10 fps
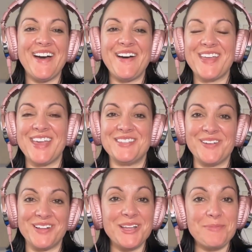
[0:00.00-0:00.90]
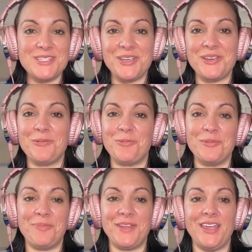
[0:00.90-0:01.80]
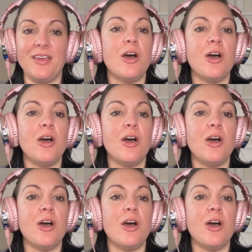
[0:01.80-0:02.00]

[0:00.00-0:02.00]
Okay, so clip 2 would be,